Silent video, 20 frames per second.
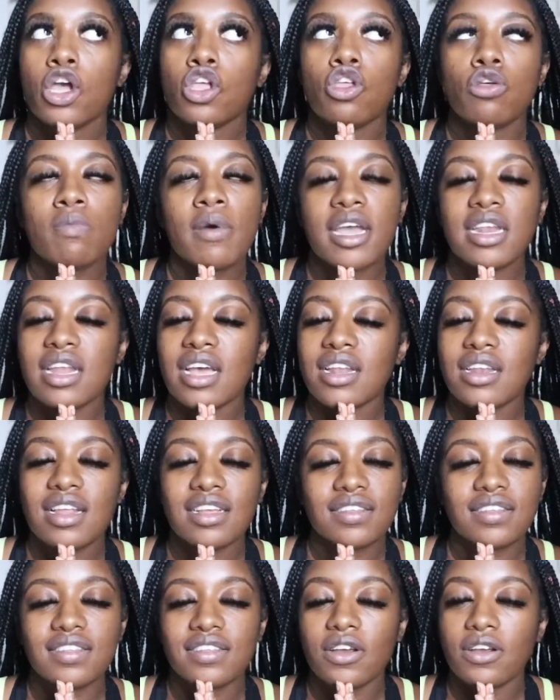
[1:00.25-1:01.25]
you might not
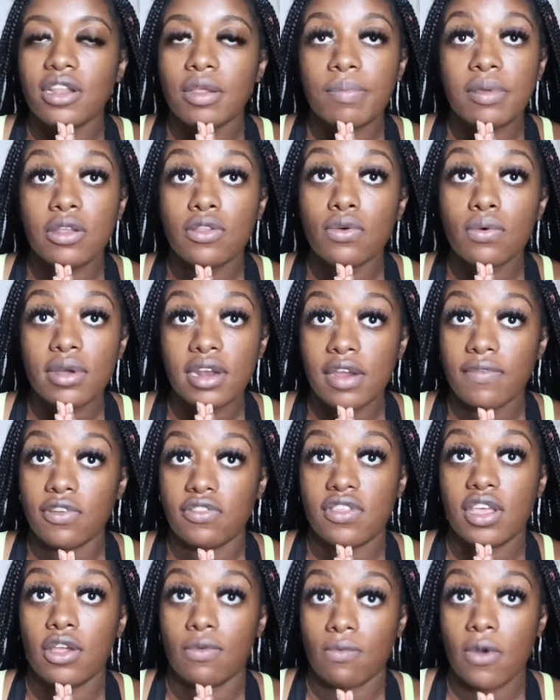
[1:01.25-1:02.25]
necessarily be doing
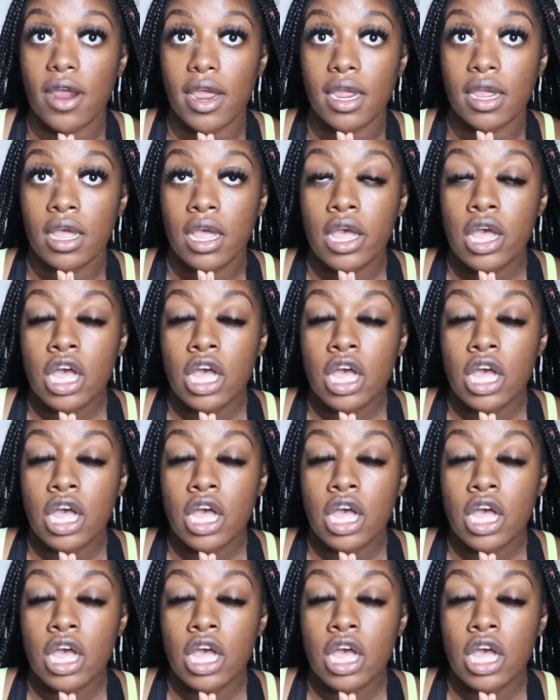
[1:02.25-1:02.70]
everything right.